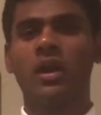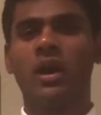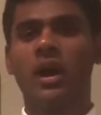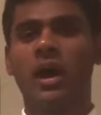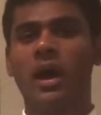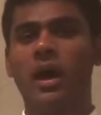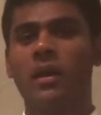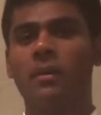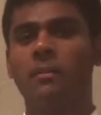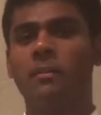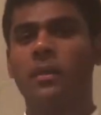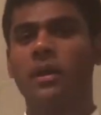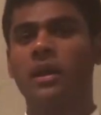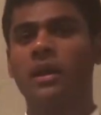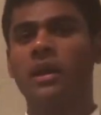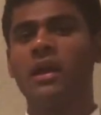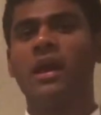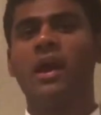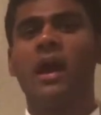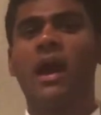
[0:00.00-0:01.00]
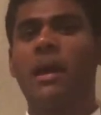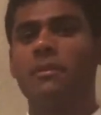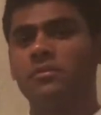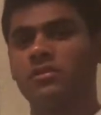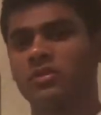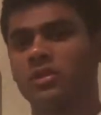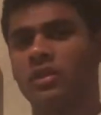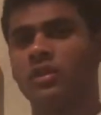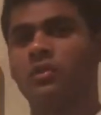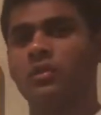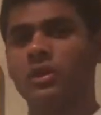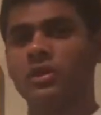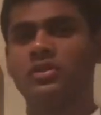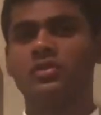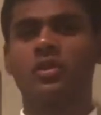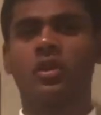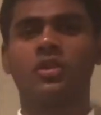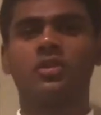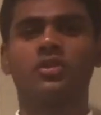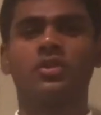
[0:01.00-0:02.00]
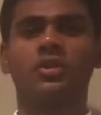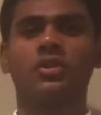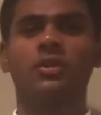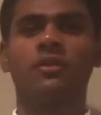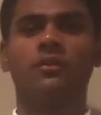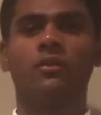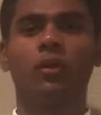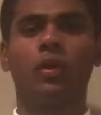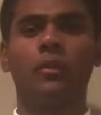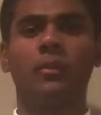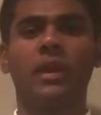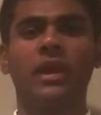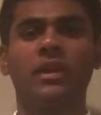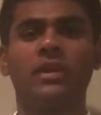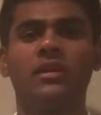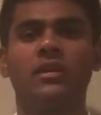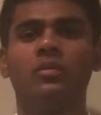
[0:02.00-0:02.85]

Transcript: But I'm just going to restructuring the format